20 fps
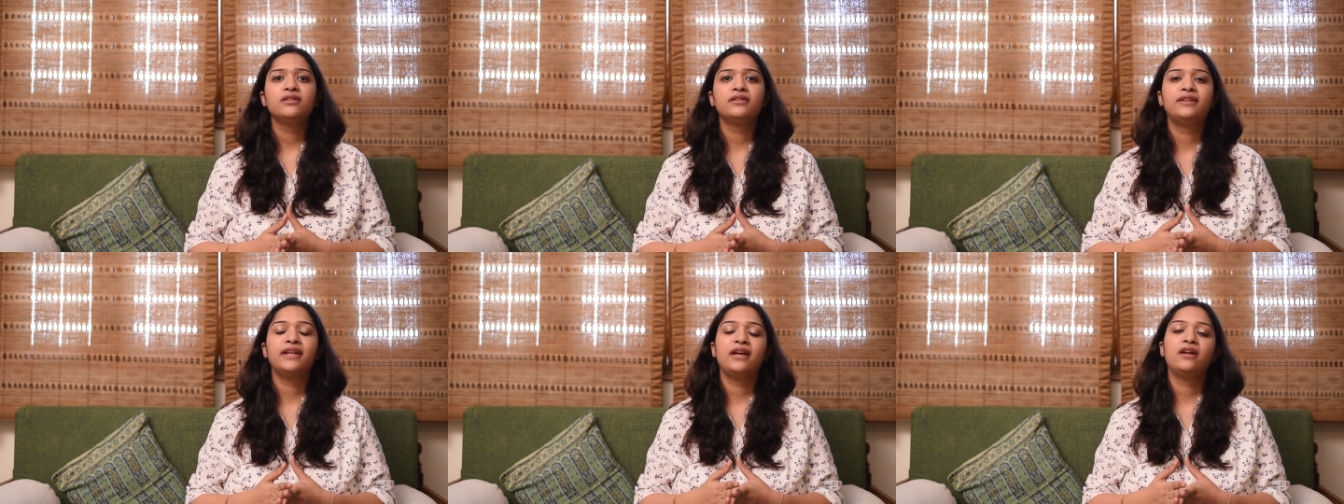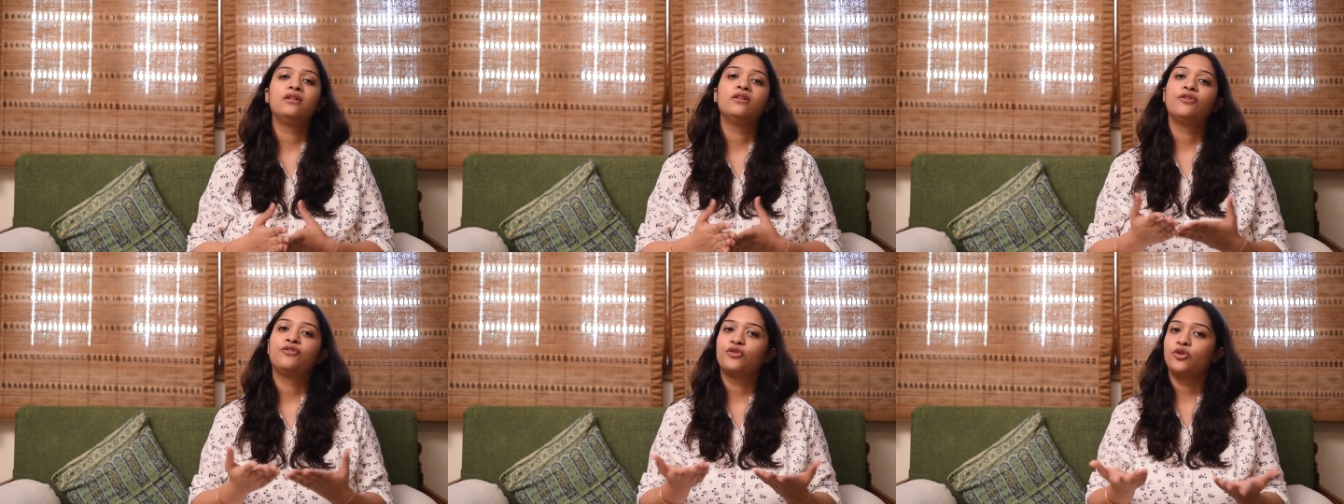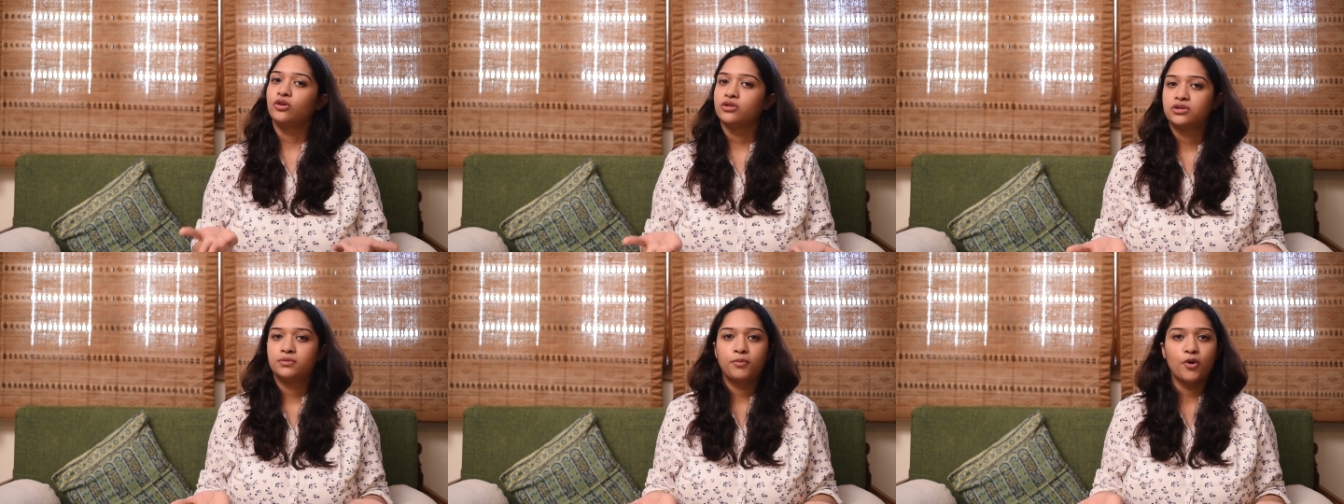then of
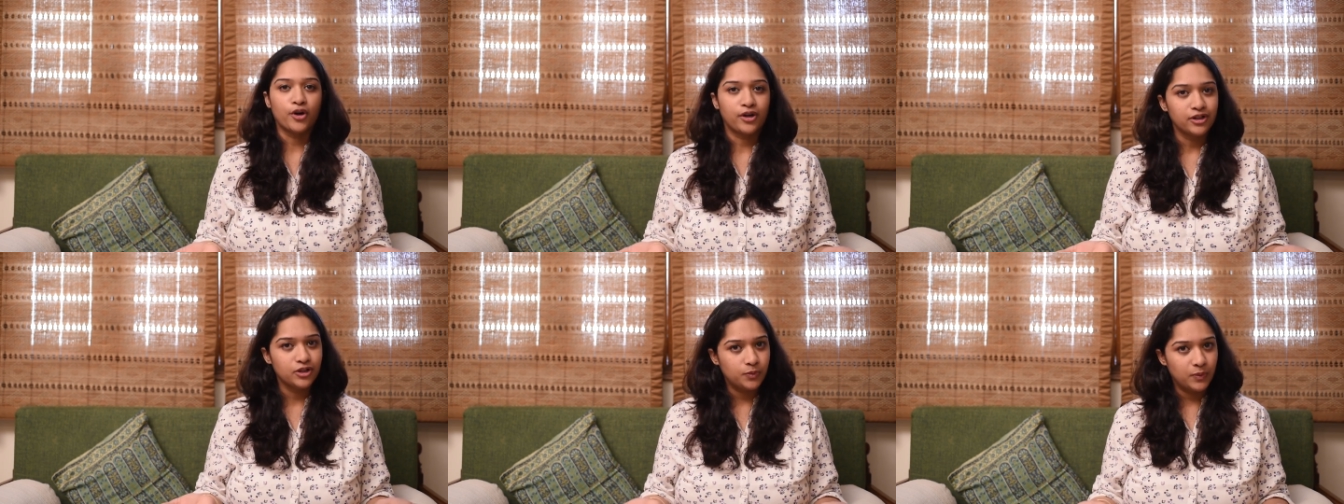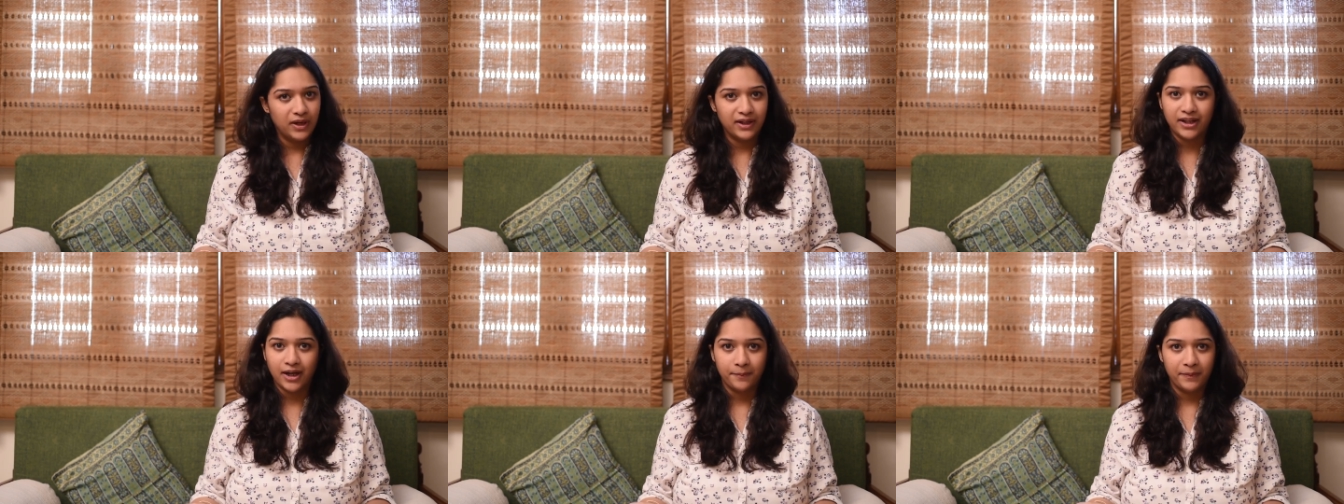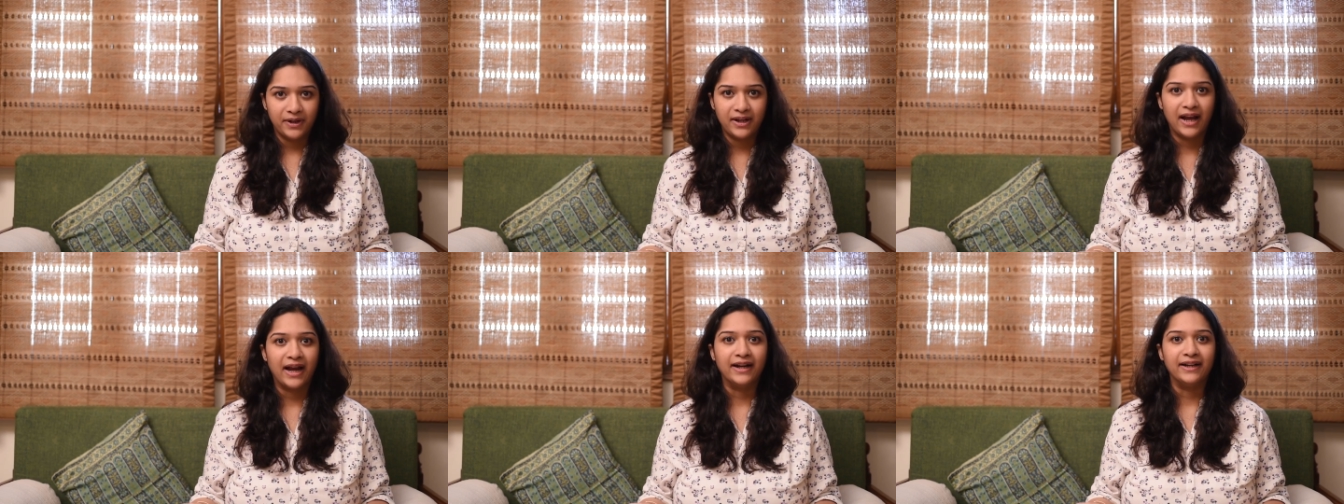course bottles will come
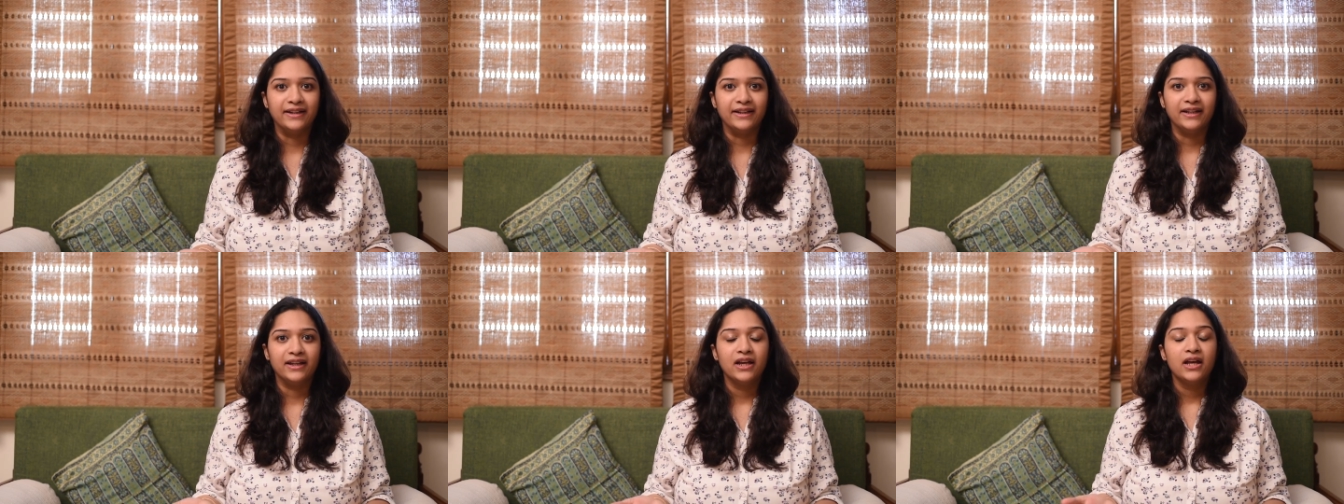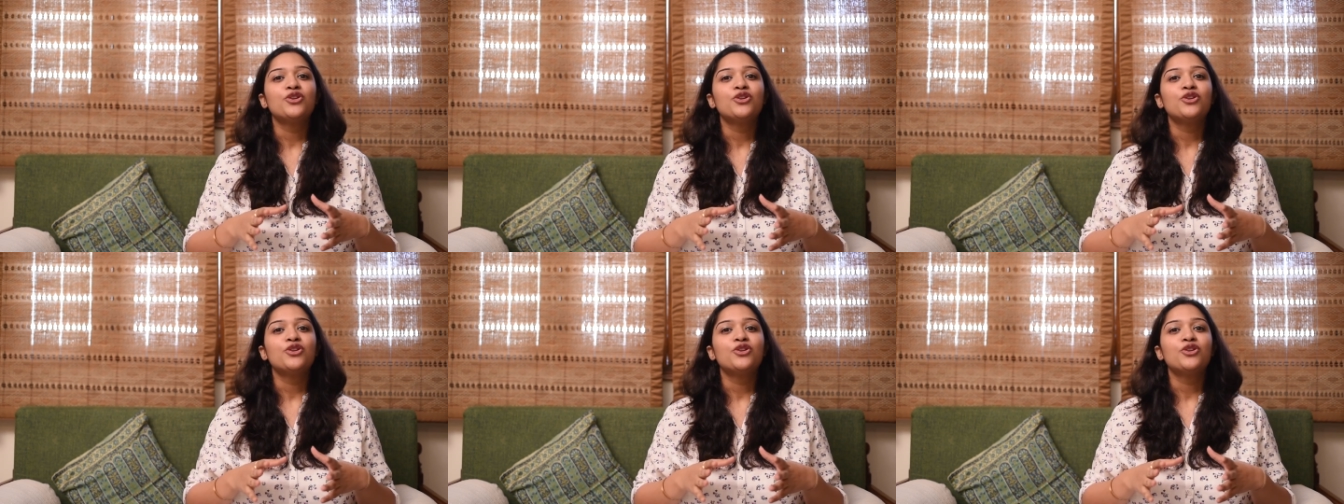in handy.